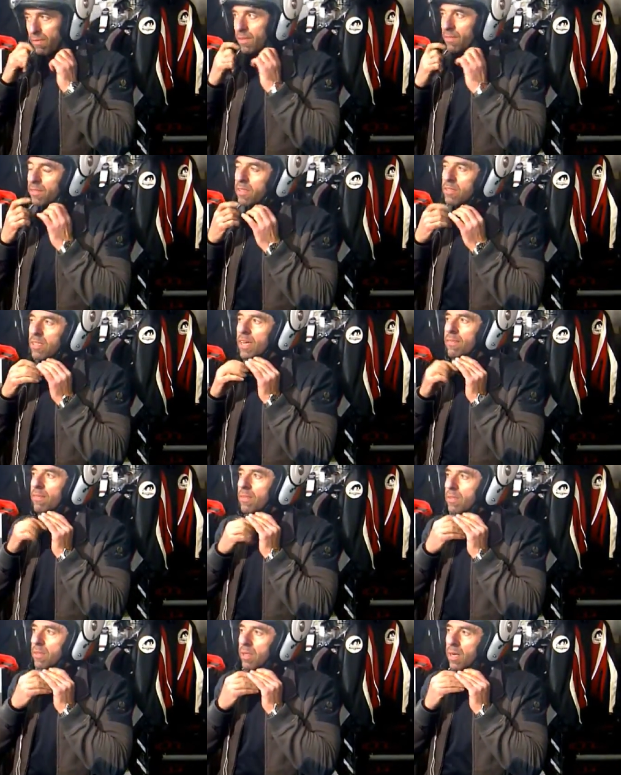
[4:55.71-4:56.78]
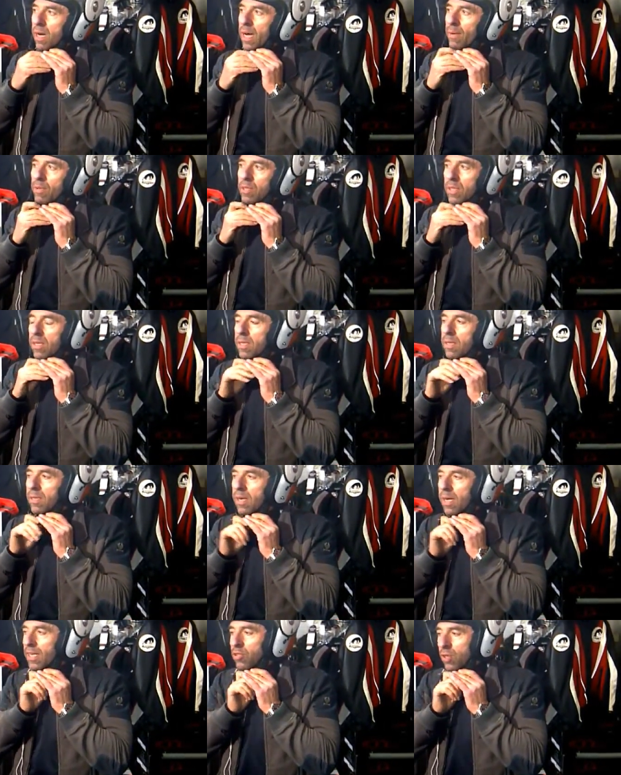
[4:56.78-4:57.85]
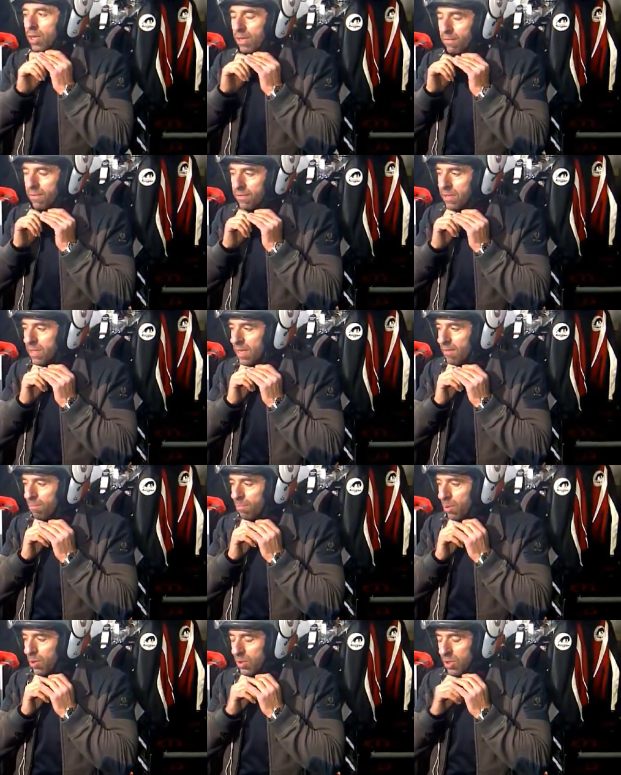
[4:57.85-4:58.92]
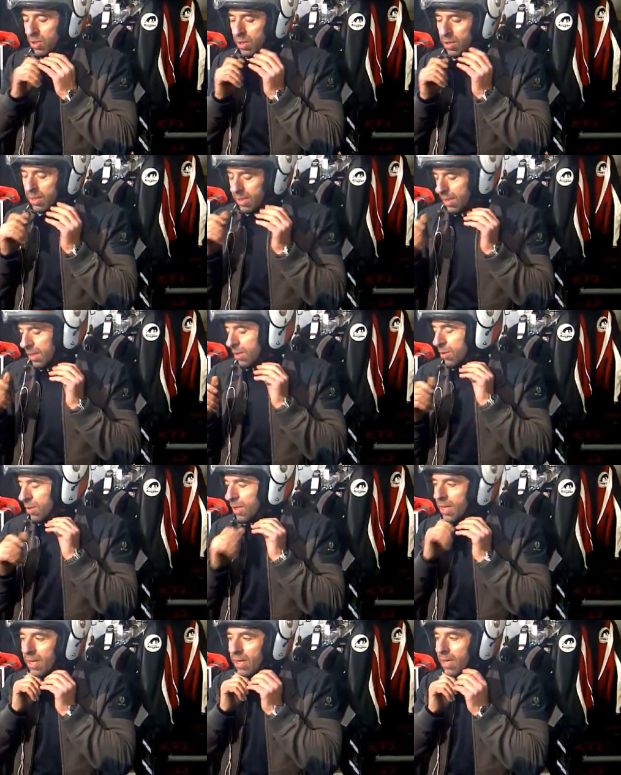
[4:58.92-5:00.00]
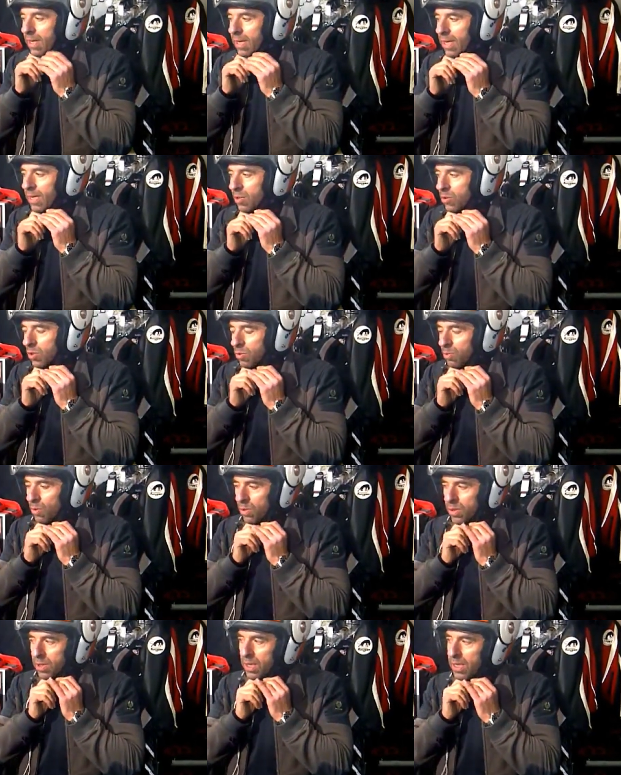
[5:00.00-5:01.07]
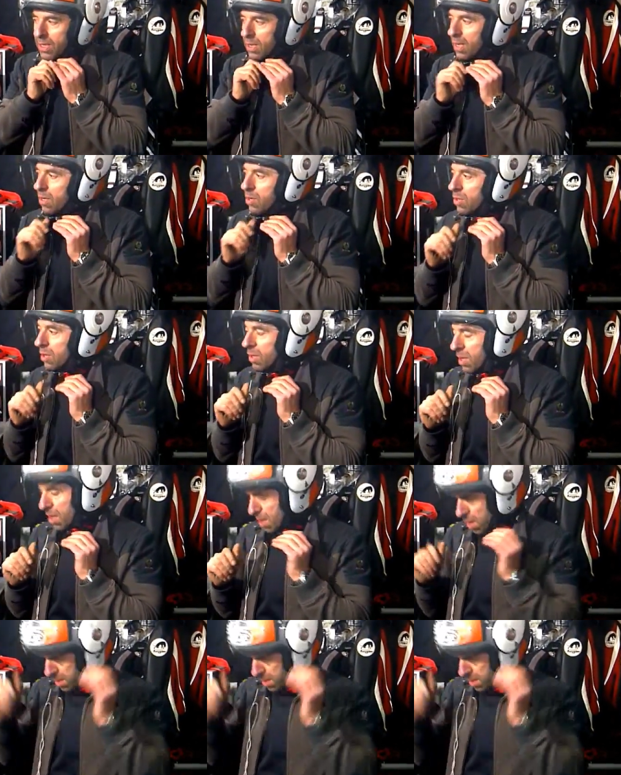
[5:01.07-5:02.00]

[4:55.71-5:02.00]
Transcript: 57. I would. I tried a 57 boxer, thinking I could get into a smaller size, and I couldn't.